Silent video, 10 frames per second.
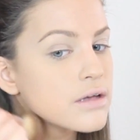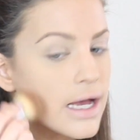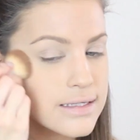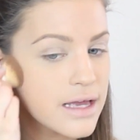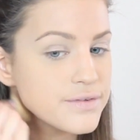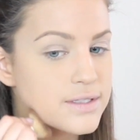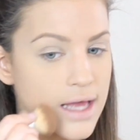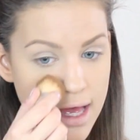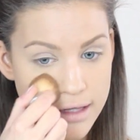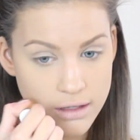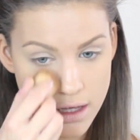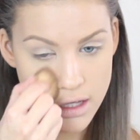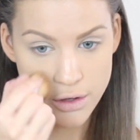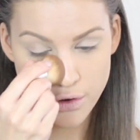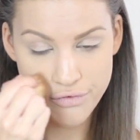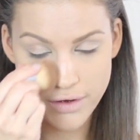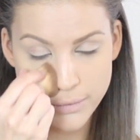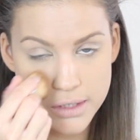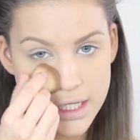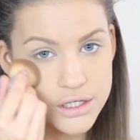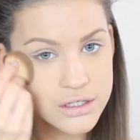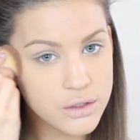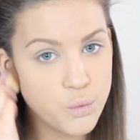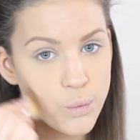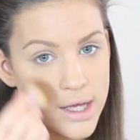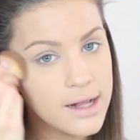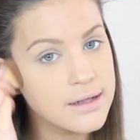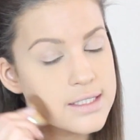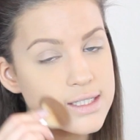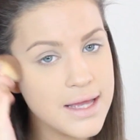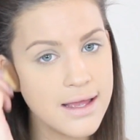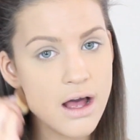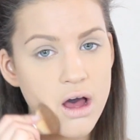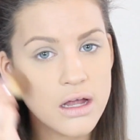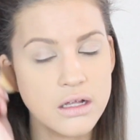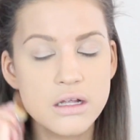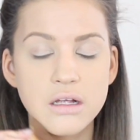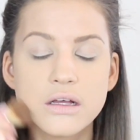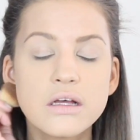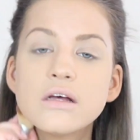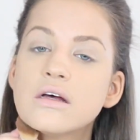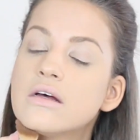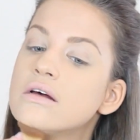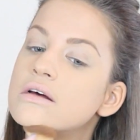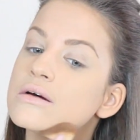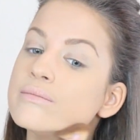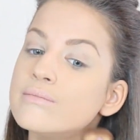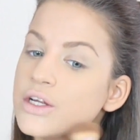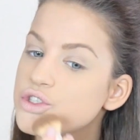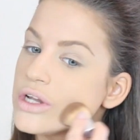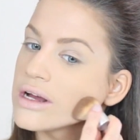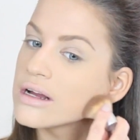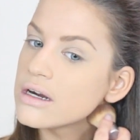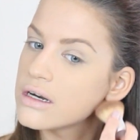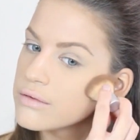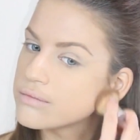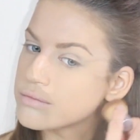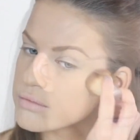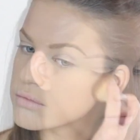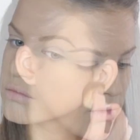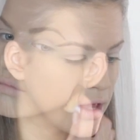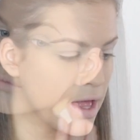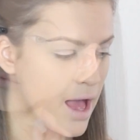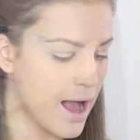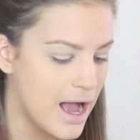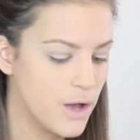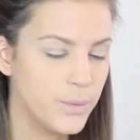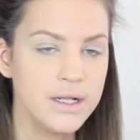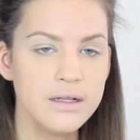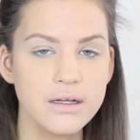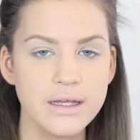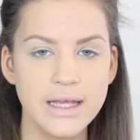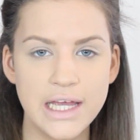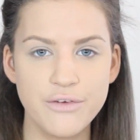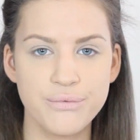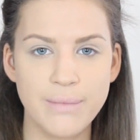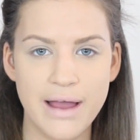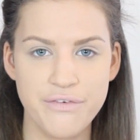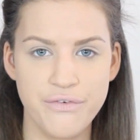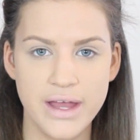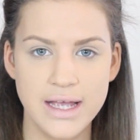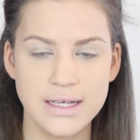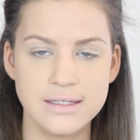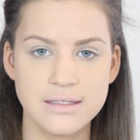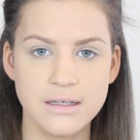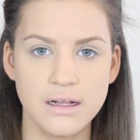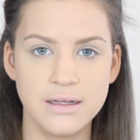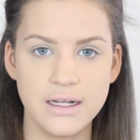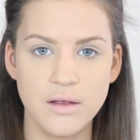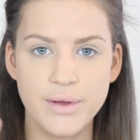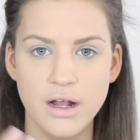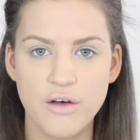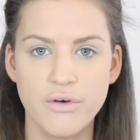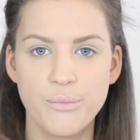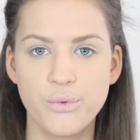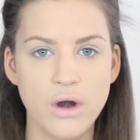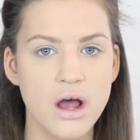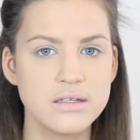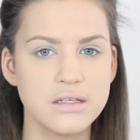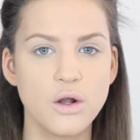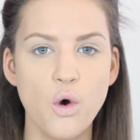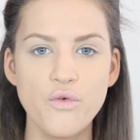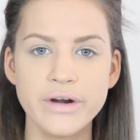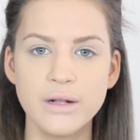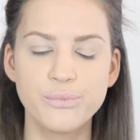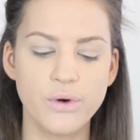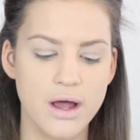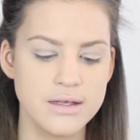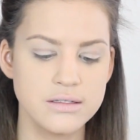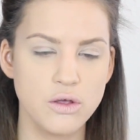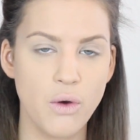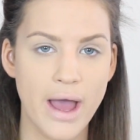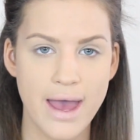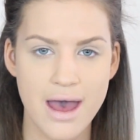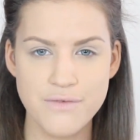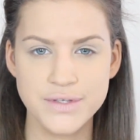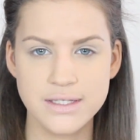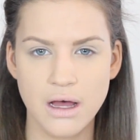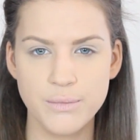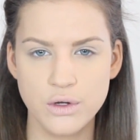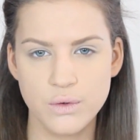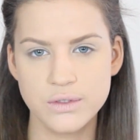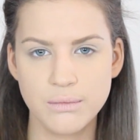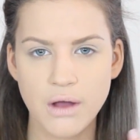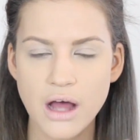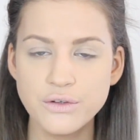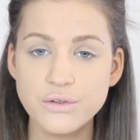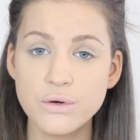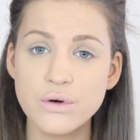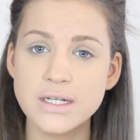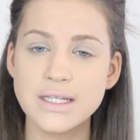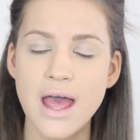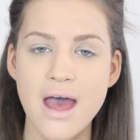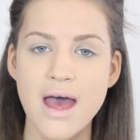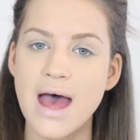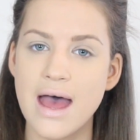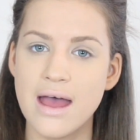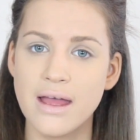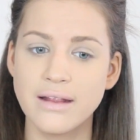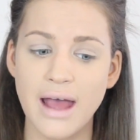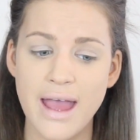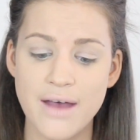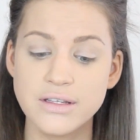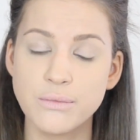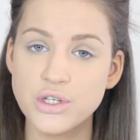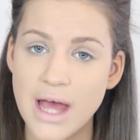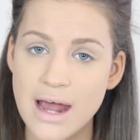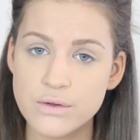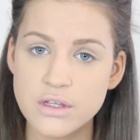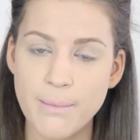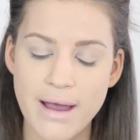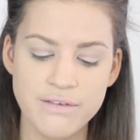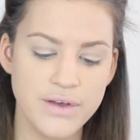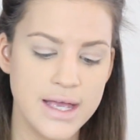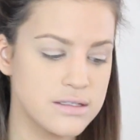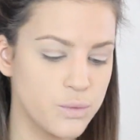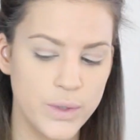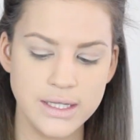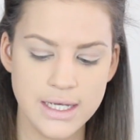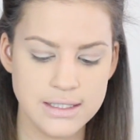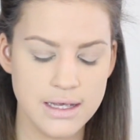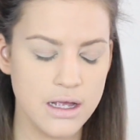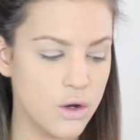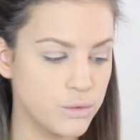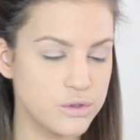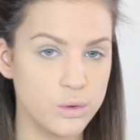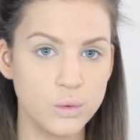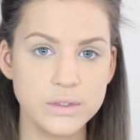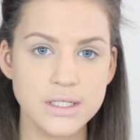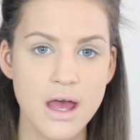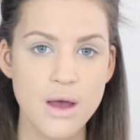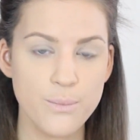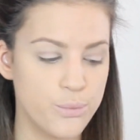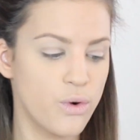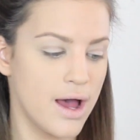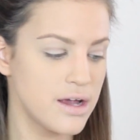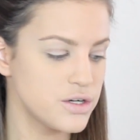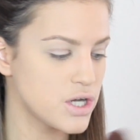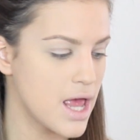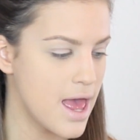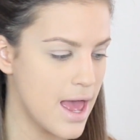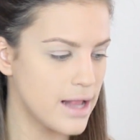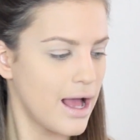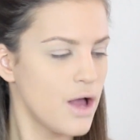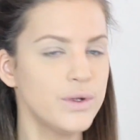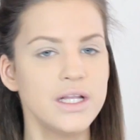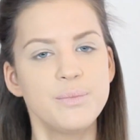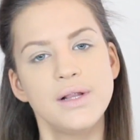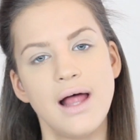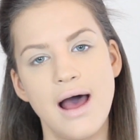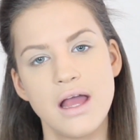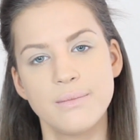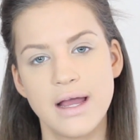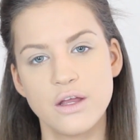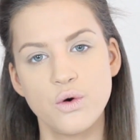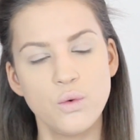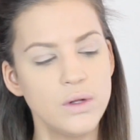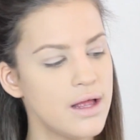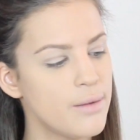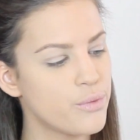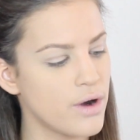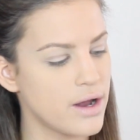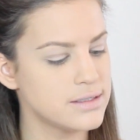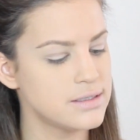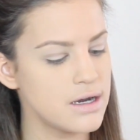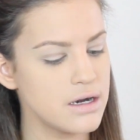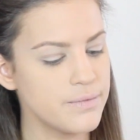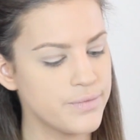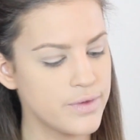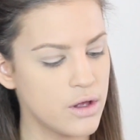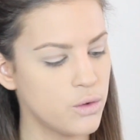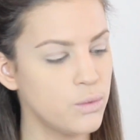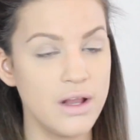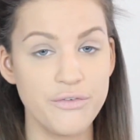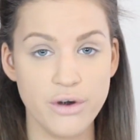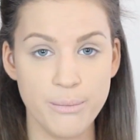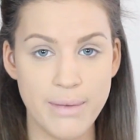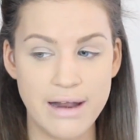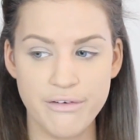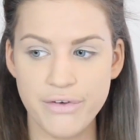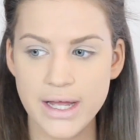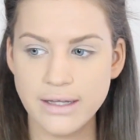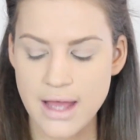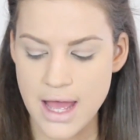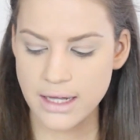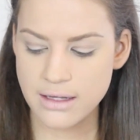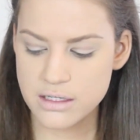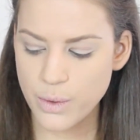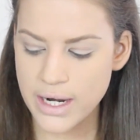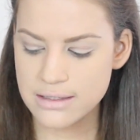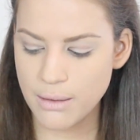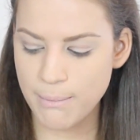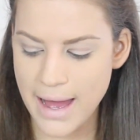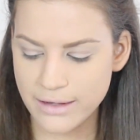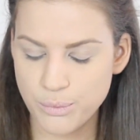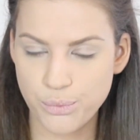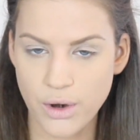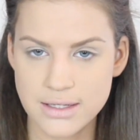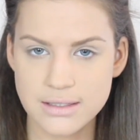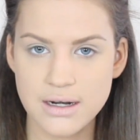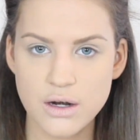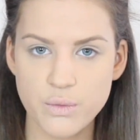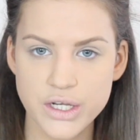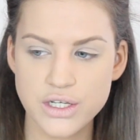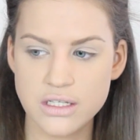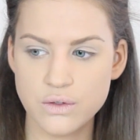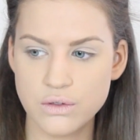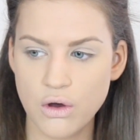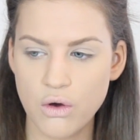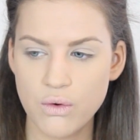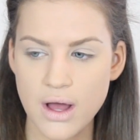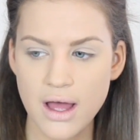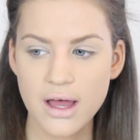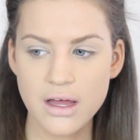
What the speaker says: as I've said, your foundation will stay on much longer. I will give my face a little bit of a bronze, an overall bronze, so I have some, you know, some contours, and I have some shadows on my face with this Eco Tools brush. And I will apply my Hoola bronzer, Hoola from Benefit. This one is a matte bronzer, which is, you know,